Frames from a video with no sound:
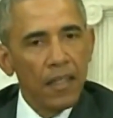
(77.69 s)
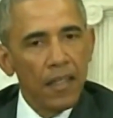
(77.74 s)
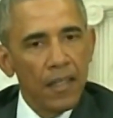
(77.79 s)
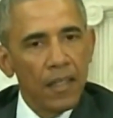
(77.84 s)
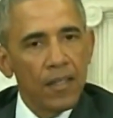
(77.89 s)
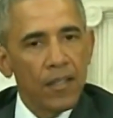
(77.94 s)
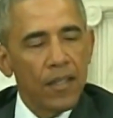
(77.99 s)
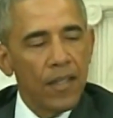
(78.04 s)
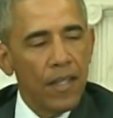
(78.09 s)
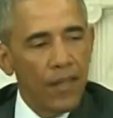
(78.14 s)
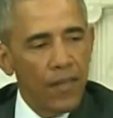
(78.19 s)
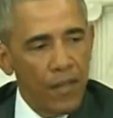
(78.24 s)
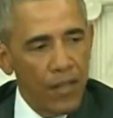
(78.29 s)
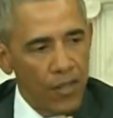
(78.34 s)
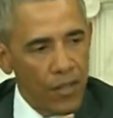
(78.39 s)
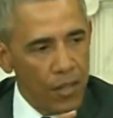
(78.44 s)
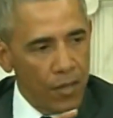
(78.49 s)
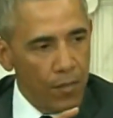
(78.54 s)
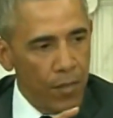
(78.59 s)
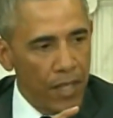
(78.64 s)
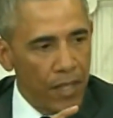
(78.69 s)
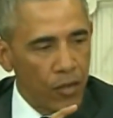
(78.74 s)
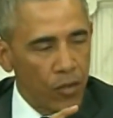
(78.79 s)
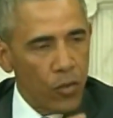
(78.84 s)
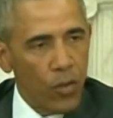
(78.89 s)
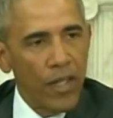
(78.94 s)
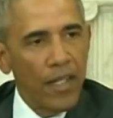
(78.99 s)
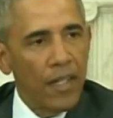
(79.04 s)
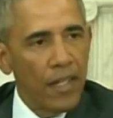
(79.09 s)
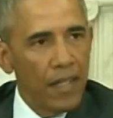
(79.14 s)
is that this is being
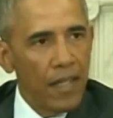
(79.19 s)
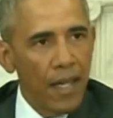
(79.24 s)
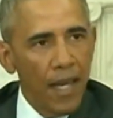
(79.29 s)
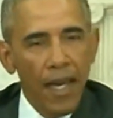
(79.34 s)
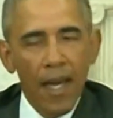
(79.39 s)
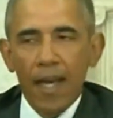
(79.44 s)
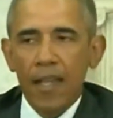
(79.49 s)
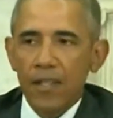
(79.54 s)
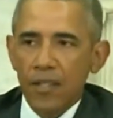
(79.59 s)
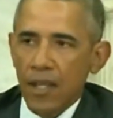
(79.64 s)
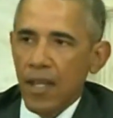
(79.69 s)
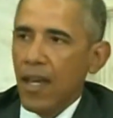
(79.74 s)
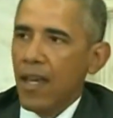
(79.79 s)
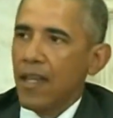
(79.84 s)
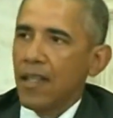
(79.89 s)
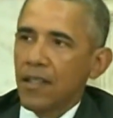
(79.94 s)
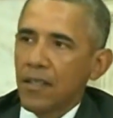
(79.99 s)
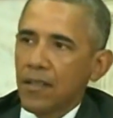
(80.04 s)
treated as a